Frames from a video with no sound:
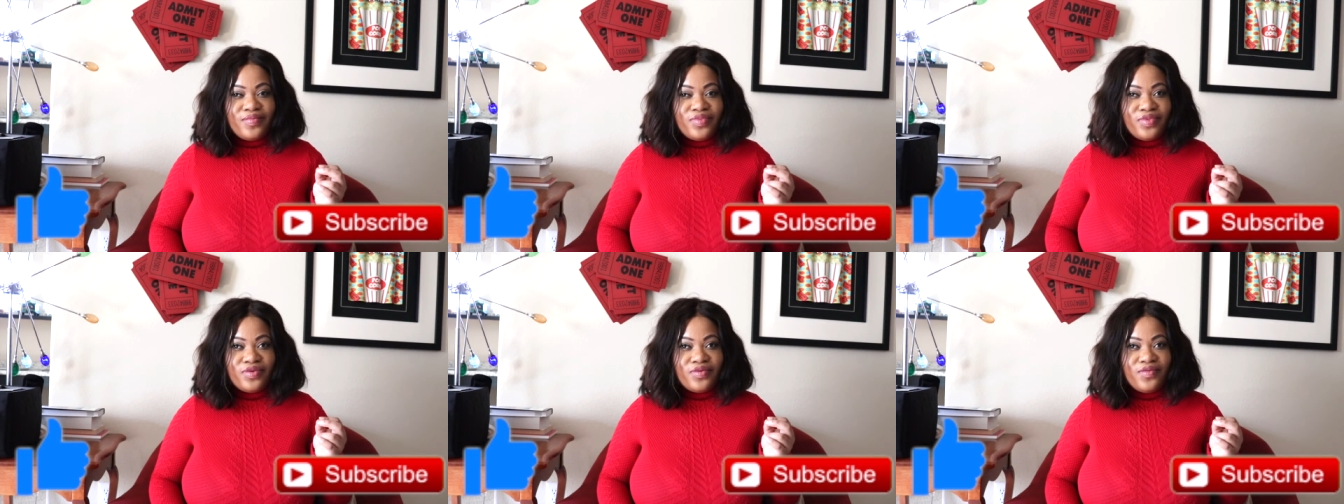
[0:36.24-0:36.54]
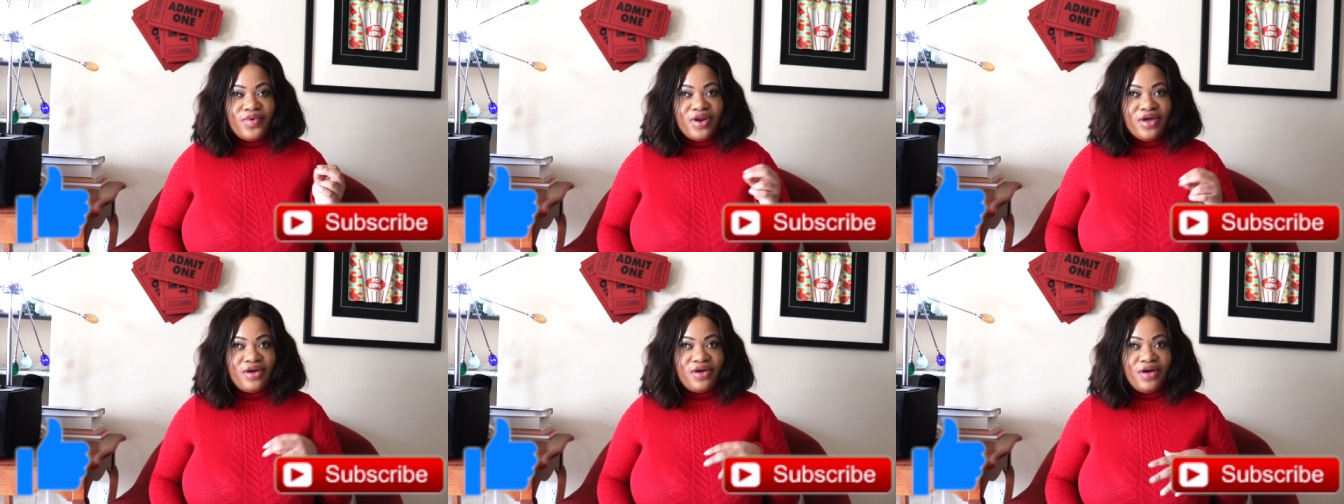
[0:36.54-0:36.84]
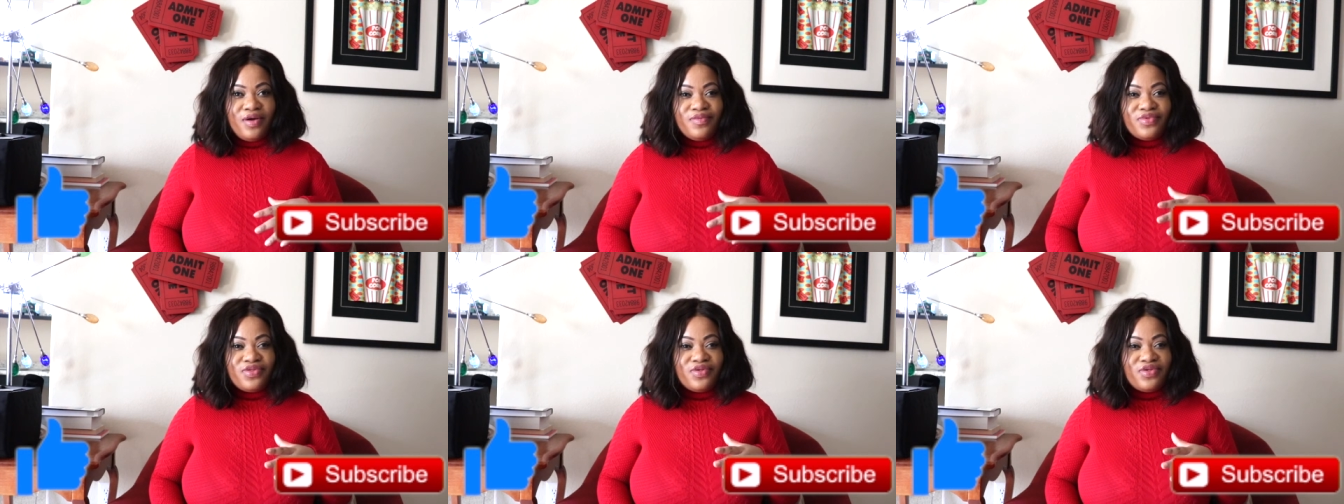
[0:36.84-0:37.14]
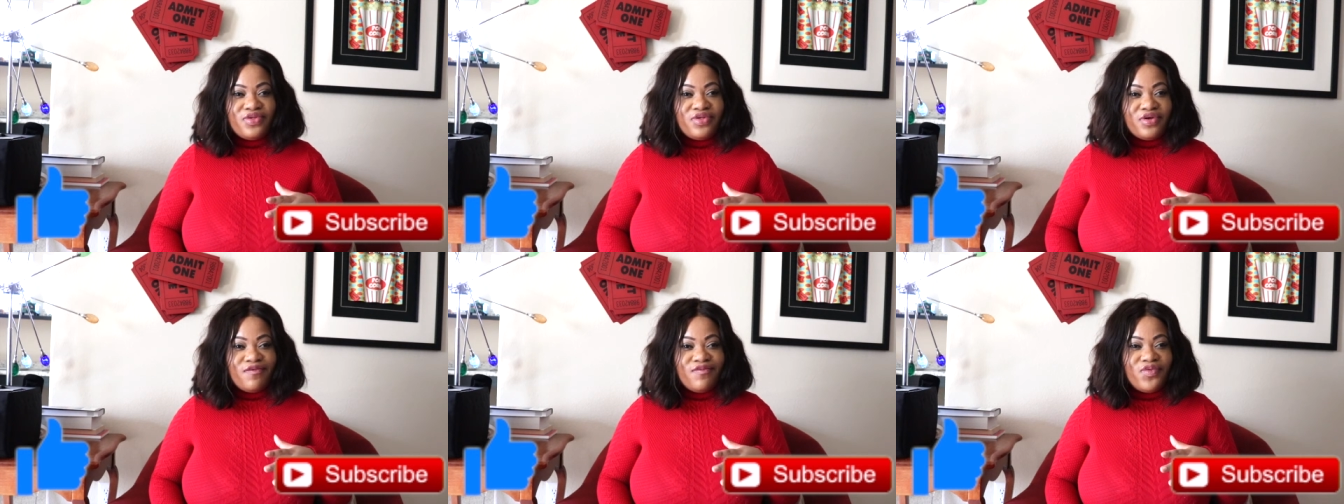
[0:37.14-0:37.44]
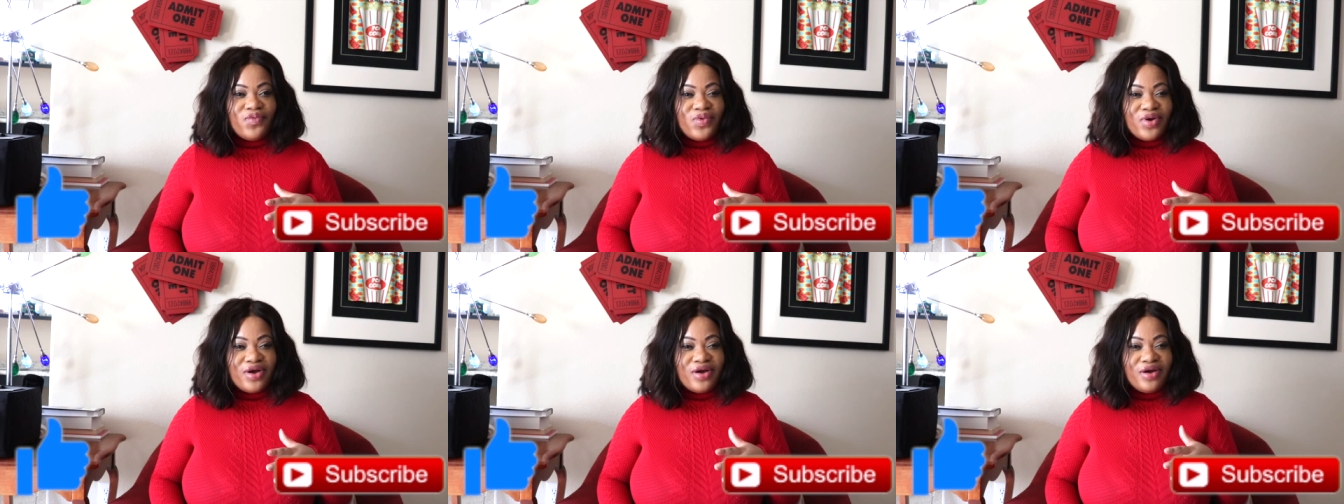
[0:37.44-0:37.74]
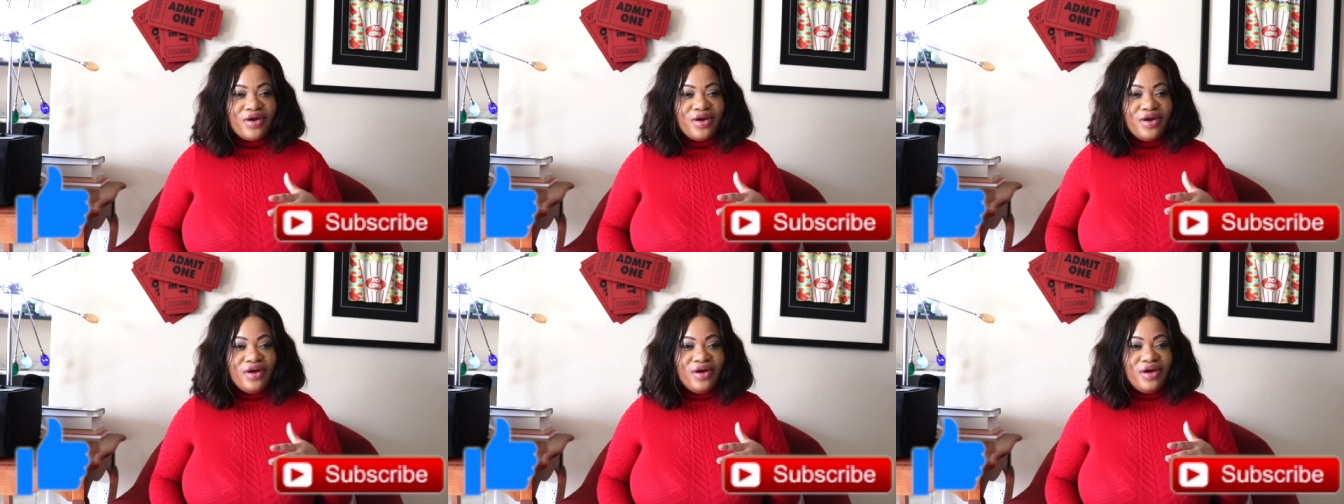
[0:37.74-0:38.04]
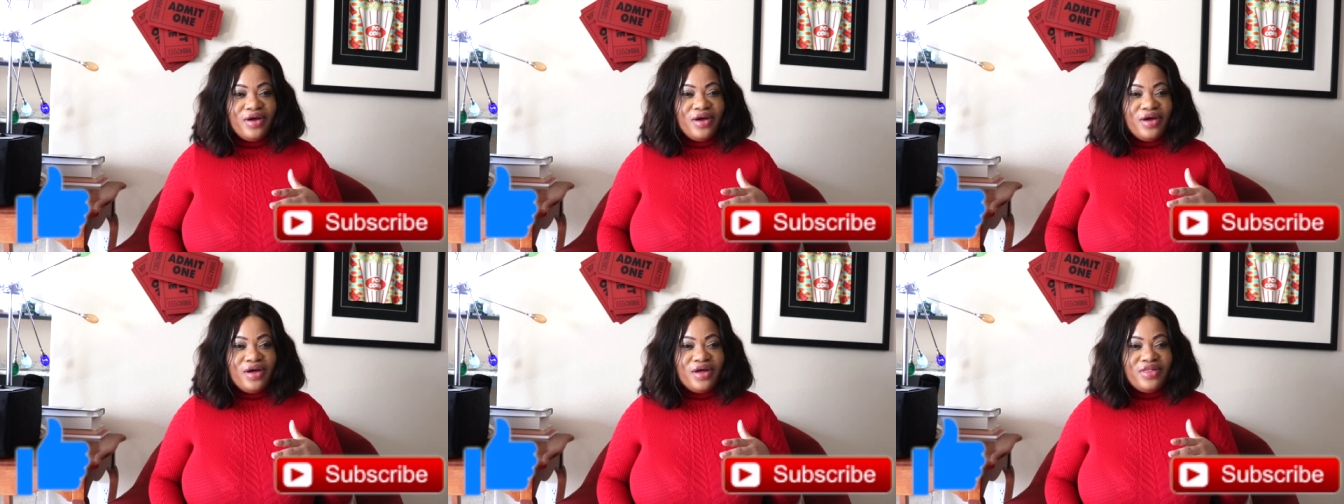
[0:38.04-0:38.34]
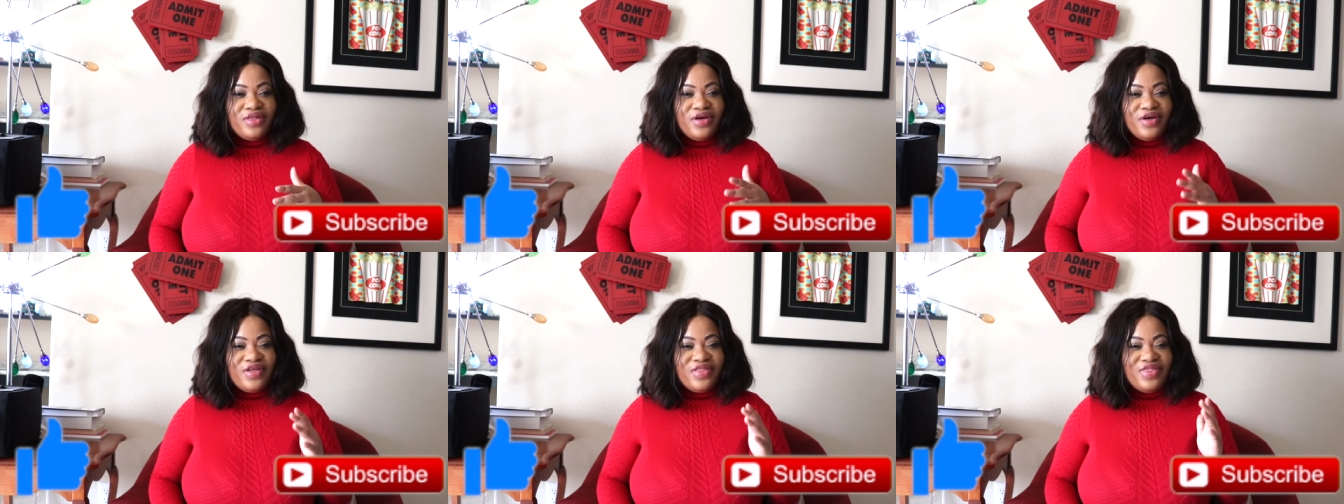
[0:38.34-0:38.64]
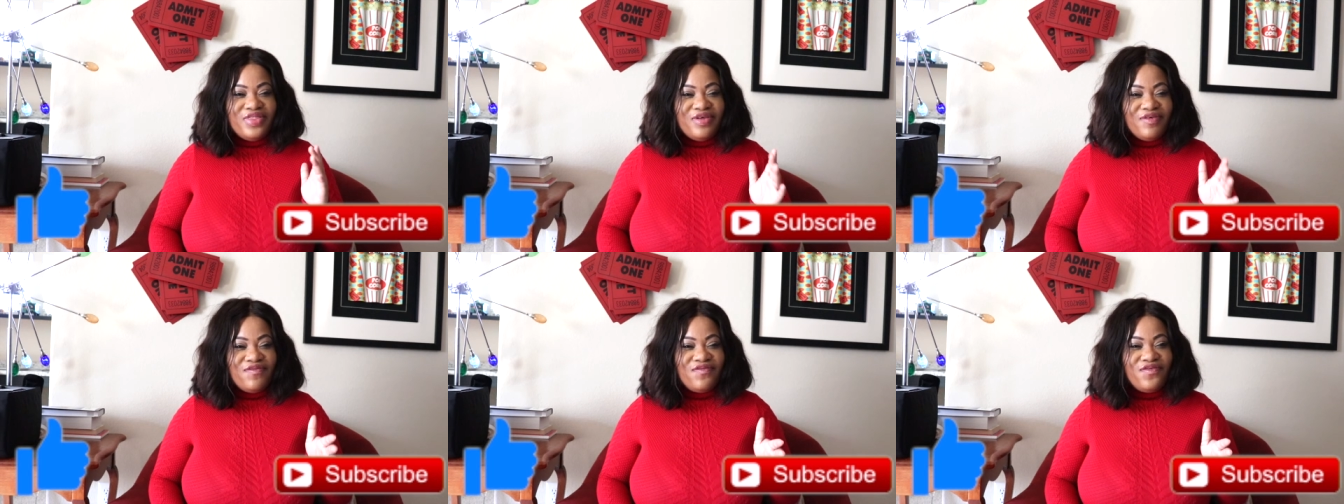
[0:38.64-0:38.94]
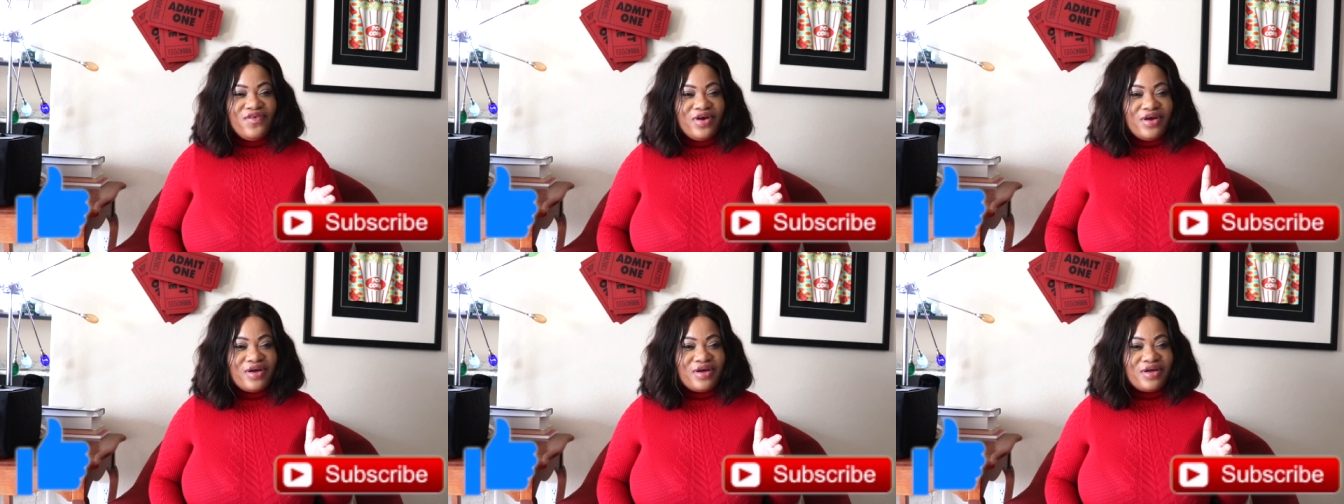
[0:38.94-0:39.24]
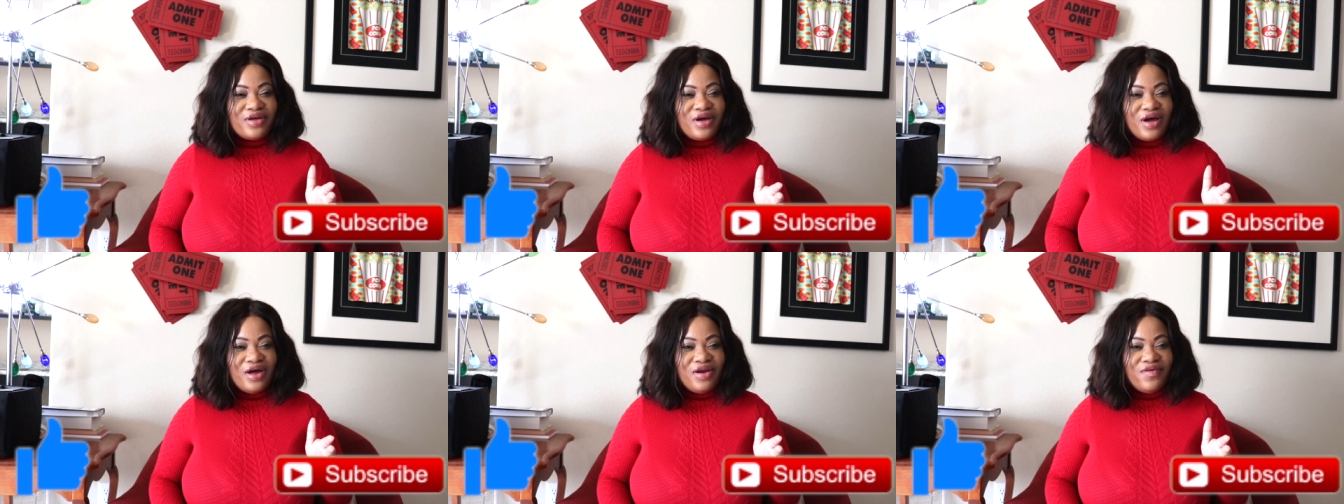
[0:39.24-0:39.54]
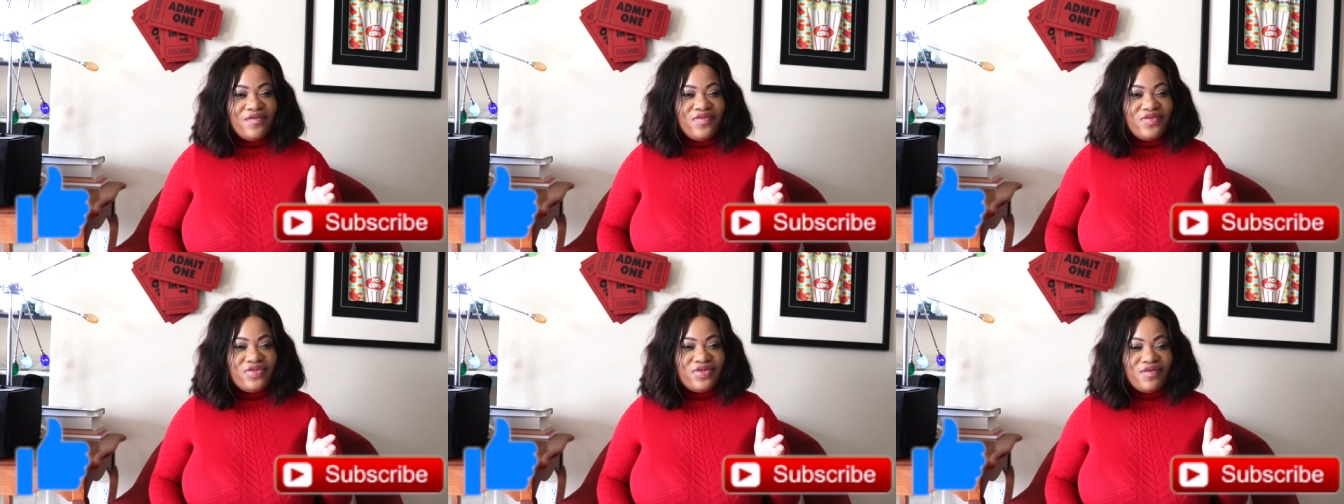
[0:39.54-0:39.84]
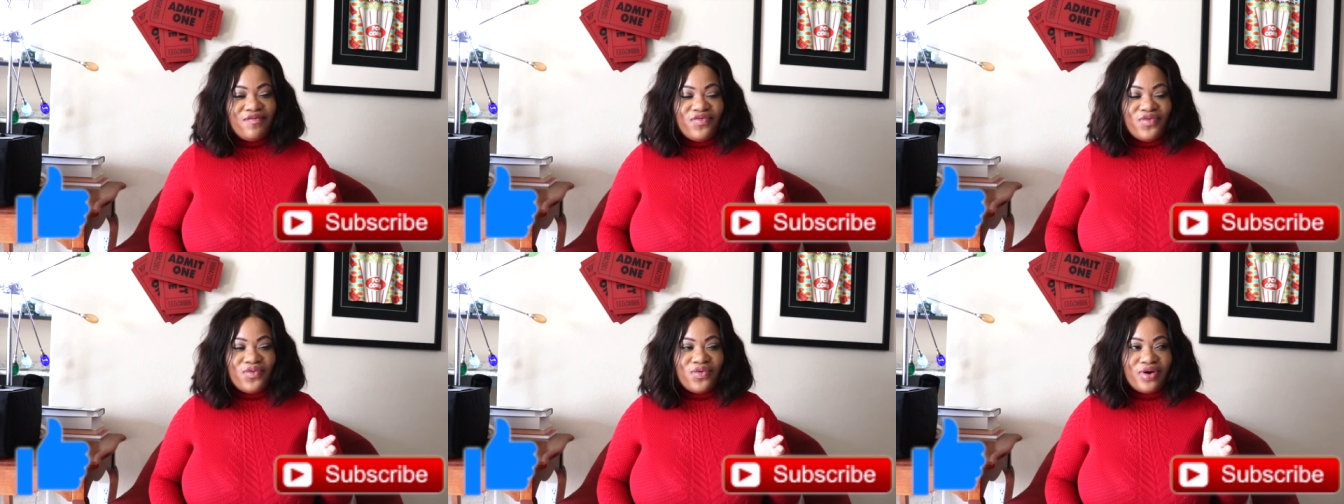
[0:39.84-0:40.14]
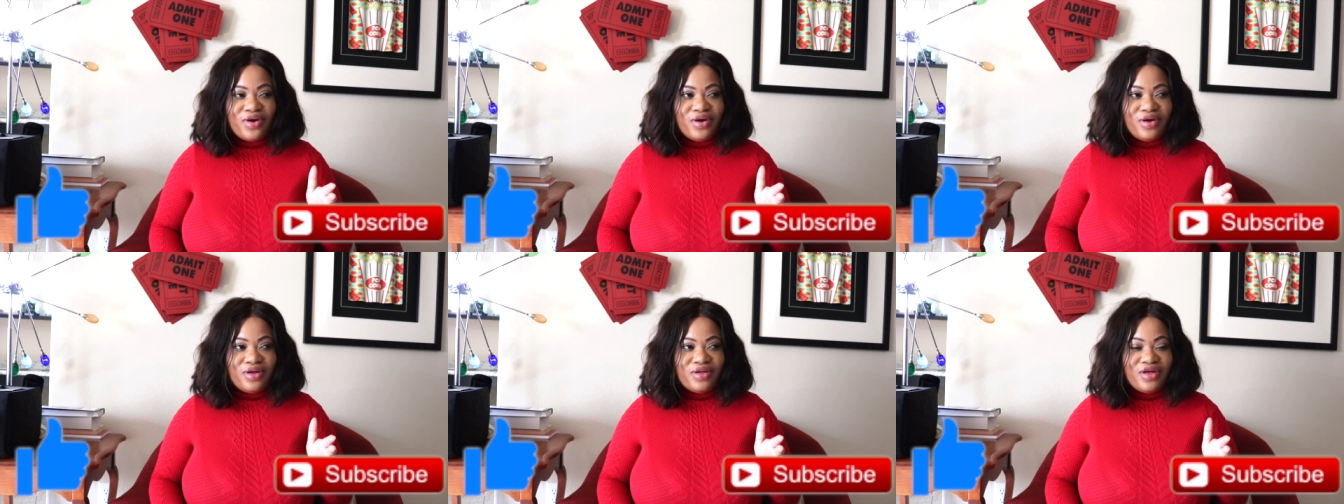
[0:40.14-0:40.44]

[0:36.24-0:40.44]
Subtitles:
when it comes to software, there are different kind of software,